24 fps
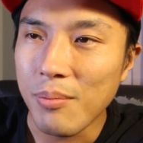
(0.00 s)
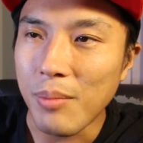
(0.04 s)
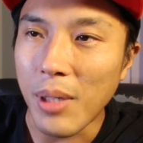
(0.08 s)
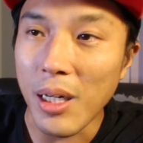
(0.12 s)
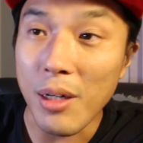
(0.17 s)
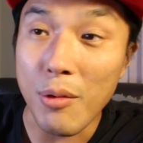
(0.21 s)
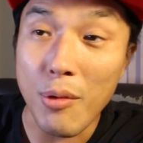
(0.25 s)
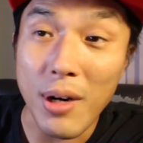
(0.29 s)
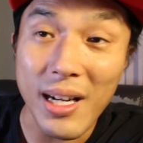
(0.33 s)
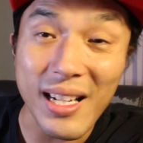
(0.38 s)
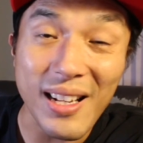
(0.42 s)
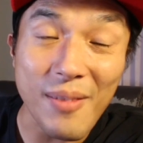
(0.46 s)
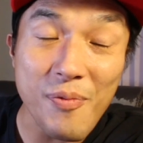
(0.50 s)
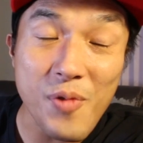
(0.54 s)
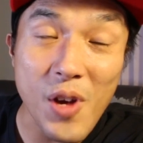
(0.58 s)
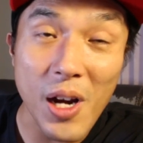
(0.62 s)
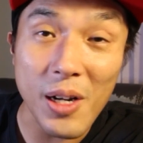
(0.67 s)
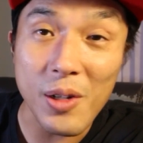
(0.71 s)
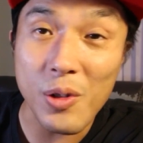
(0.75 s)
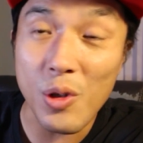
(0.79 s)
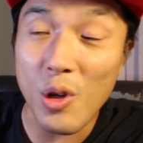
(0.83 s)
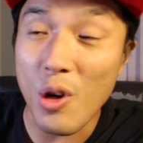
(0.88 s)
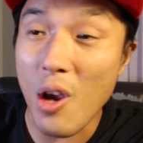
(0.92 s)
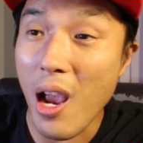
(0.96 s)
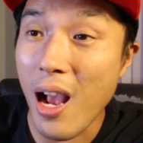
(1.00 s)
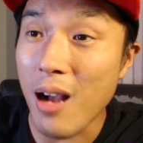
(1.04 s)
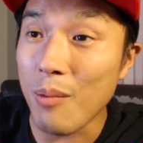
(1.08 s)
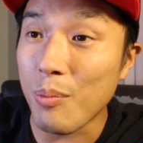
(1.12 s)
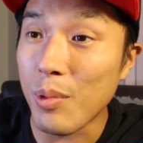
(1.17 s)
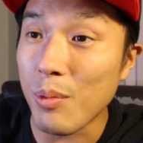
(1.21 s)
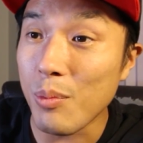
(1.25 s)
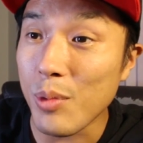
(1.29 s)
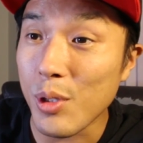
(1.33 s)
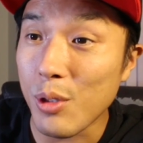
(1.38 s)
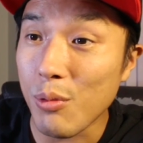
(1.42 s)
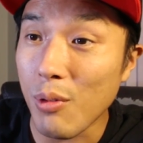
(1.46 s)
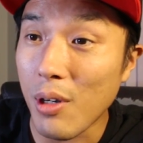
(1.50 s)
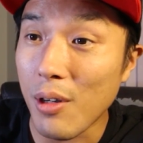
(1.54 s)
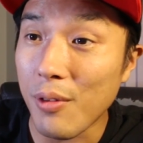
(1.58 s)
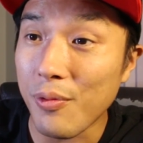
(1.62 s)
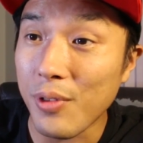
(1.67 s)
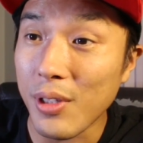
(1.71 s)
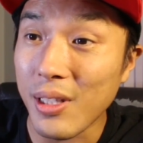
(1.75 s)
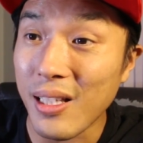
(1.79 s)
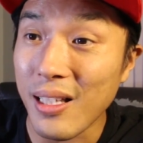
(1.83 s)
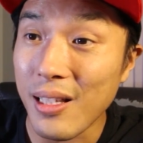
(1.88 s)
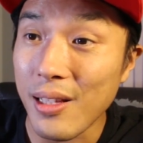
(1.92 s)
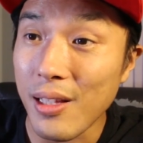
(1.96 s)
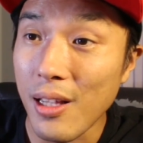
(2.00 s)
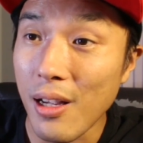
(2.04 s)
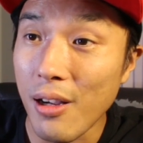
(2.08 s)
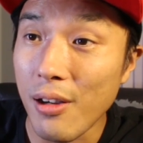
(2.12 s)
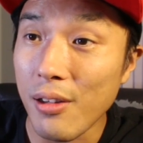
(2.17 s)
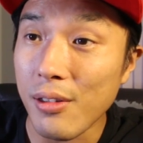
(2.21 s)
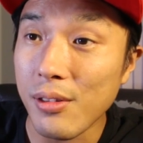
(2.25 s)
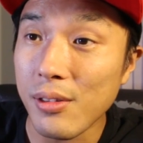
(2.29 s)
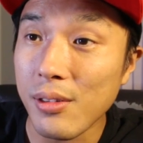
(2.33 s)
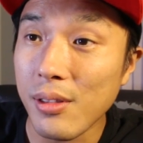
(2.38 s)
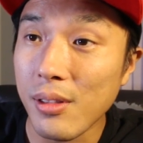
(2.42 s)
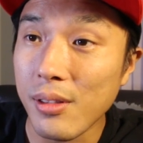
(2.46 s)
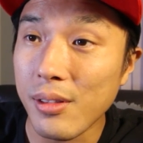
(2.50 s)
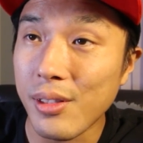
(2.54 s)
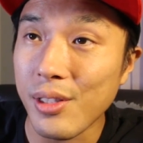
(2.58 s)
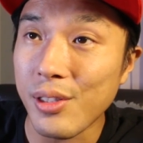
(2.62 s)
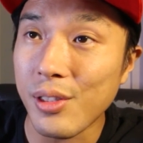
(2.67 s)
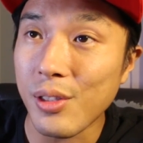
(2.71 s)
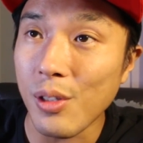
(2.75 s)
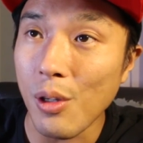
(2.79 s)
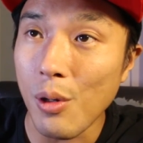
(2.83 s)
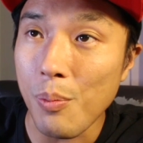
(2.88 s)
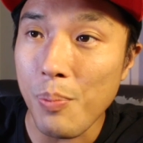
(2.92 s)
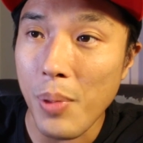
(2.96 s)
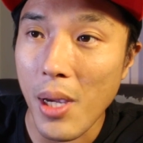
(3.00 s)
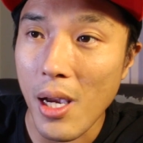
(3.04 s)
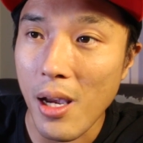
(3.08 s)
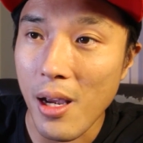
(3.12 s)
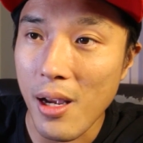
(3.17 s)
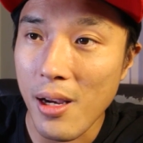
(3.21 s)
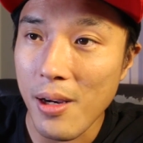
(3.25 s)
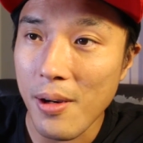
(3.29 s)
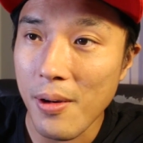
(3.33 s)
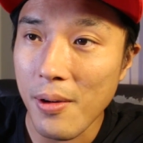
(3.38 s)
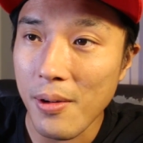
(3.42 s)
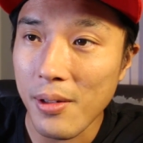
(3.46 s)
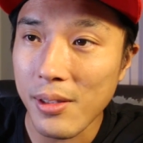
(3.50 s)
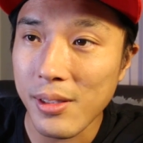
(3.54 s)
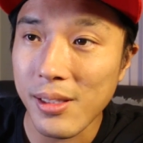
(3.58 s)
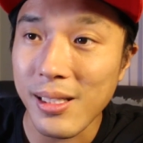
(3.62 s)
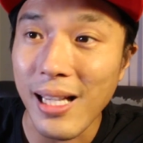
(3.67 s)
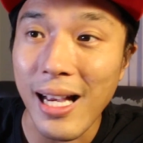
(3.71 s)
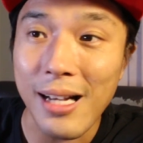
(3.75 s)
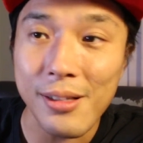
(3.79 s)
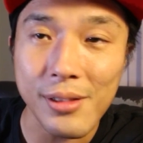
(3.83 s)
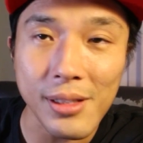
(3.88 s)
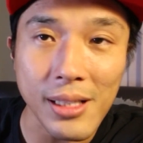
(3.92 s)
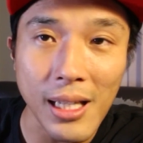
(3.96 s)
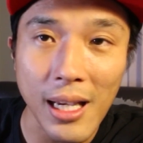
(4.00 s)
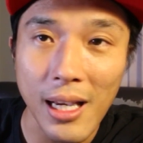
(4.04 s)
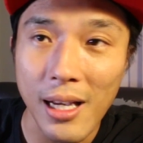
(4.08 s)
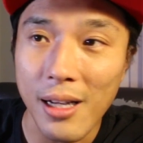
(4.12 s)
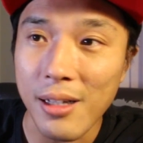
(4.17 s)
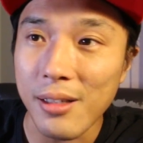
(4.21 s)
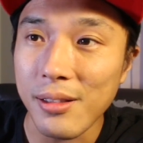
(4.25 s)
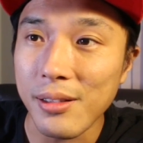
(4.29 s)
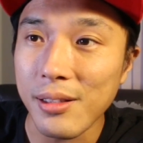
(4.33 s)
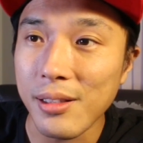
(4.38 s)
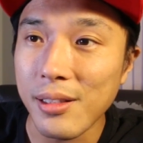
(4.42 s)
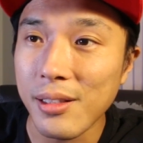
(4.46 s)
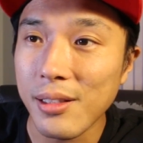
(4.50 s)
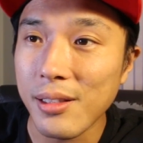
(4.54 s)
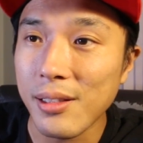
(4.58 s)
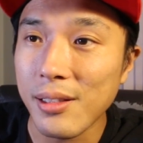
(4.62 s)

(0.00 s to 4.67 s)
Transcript: By the way, they've got a new album as well if you didn't know. Dystopia. It's out now.